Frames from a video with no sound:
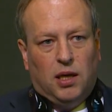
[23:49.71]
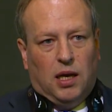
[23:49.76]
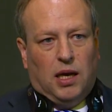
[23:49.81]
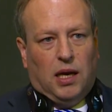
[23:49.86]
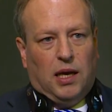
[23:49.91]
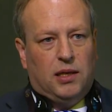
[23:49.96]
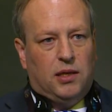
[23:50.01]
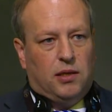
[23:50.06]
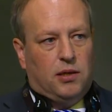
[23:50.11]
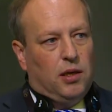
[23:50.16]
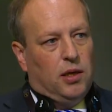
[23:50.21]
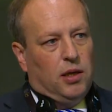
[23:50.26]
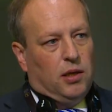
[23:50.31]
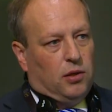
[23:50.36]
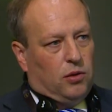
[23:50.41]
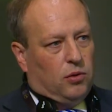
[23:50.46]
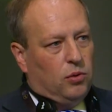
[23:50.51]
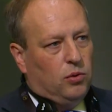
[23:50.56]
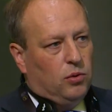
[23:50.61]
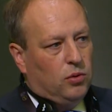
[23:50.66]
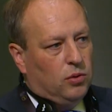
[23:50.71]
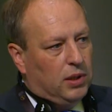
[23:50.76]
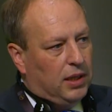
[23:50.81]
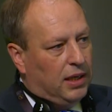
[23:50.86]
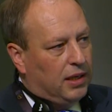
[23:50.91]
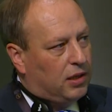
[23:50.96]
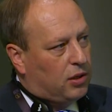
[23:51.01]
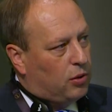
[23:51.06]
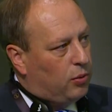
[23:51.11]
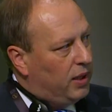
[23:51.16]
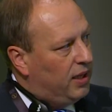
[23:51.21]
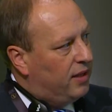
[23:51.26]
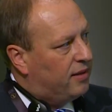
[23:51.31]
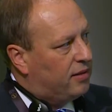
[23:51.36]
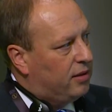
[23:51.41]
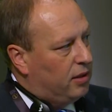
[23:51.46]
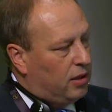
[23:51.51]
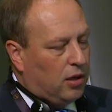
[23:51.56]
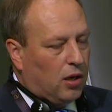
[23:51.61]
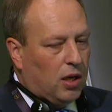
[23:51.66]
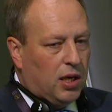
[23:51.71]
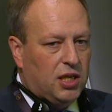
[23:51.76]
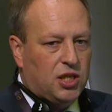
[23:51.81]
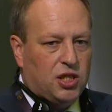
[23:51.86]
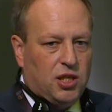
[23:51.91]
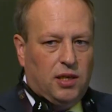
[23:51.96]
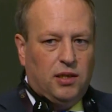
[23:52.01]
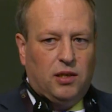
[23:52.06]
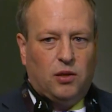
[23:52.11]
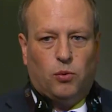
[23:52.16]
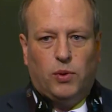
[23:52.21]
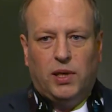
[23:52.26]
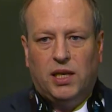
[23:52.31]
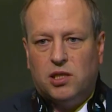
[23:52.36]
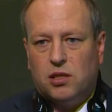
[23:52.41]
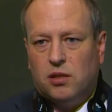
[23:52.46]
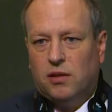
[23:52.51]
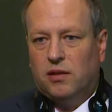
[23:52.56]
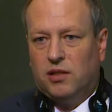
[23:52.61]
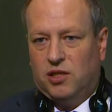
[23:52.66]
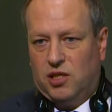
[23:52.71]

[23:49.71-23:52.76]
and to increase the knowledge in the region